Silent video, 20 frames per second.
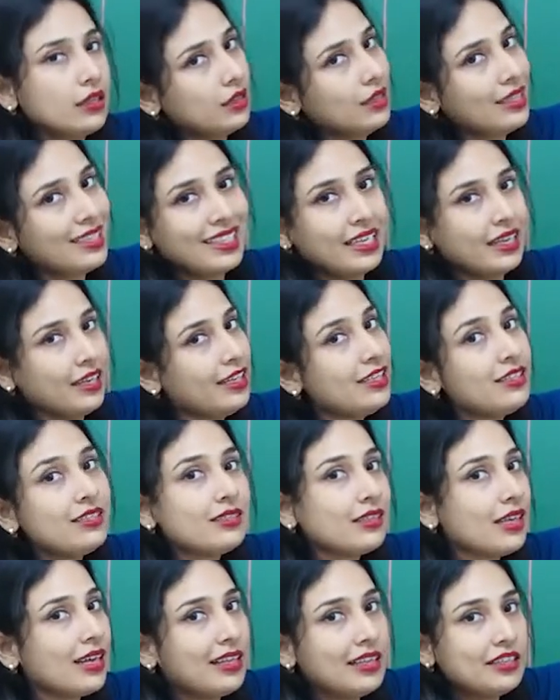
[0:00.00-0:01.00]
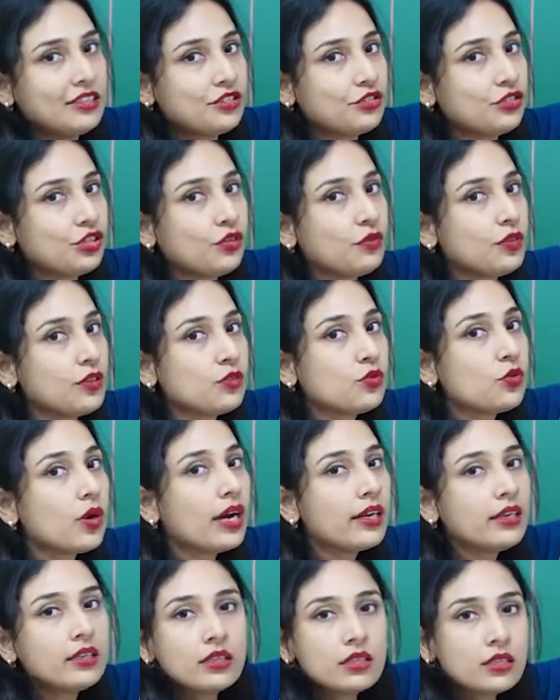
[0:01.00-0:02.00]
then yes, LHS equals to
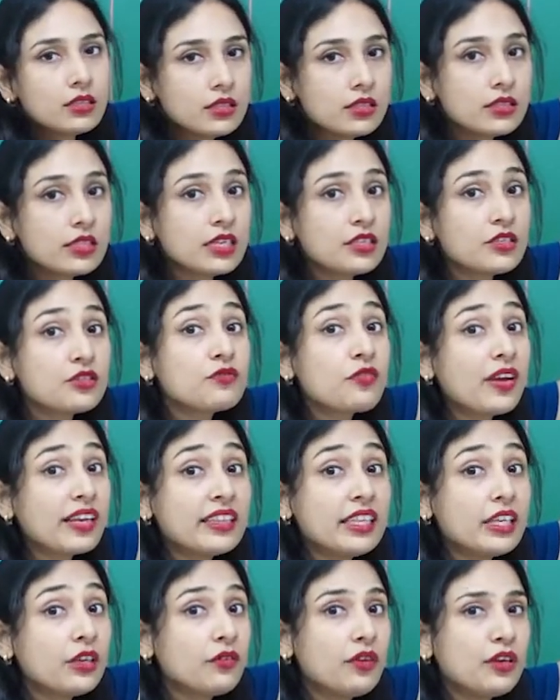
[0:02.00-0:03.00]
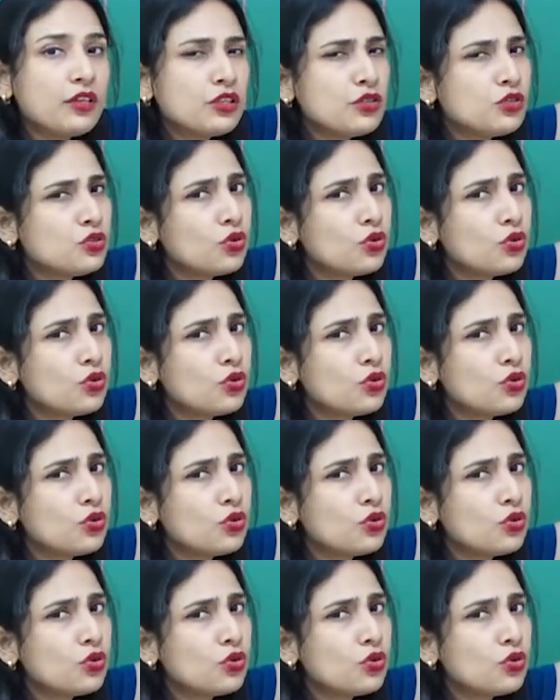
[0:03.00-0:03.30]
RHS, it's satisfying the equation.